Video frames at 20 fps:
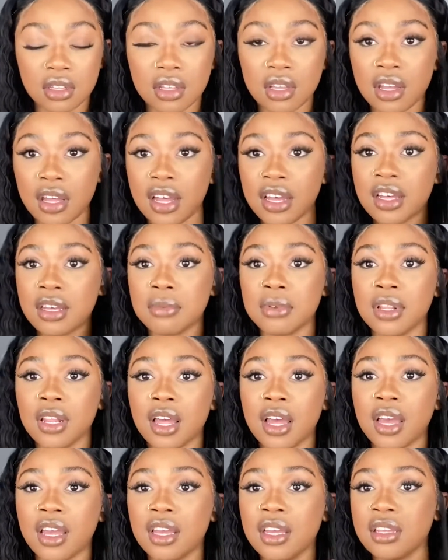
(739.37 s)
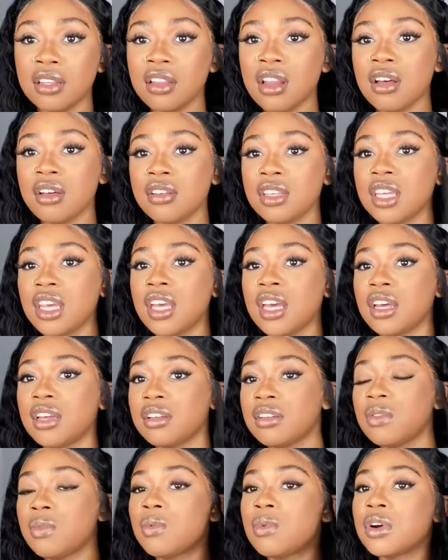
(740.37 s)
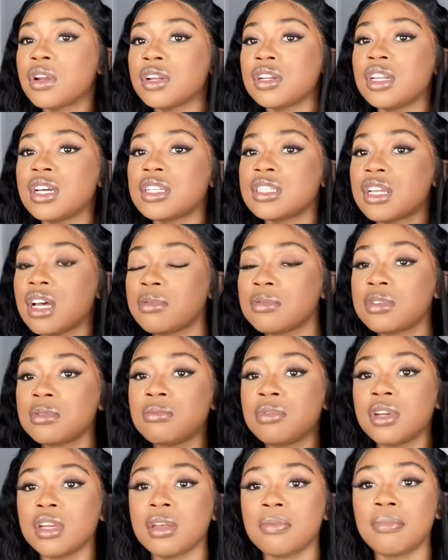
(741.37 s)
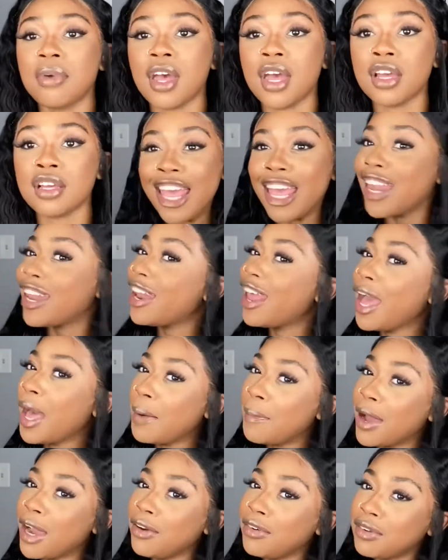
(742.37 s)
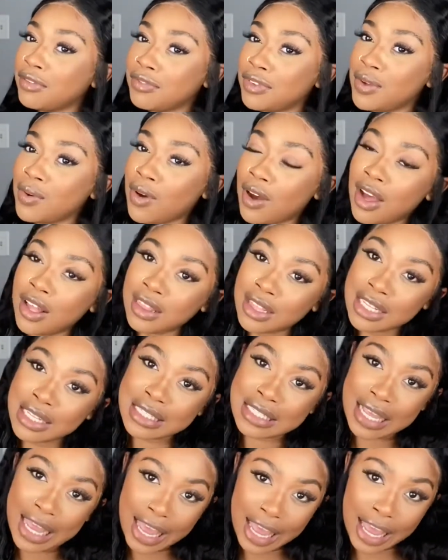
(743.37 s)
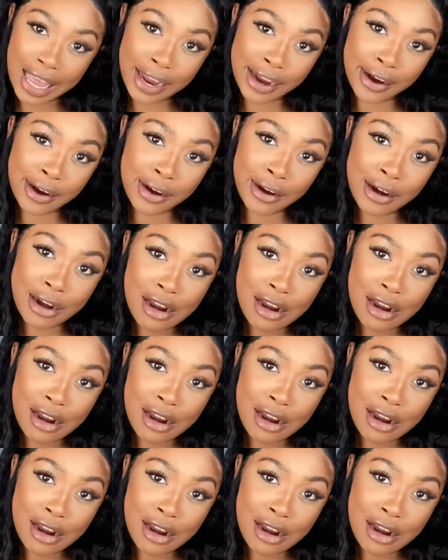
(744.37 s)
I could be lying. No, yeah, water does help to bring it back. Now my review on this hair.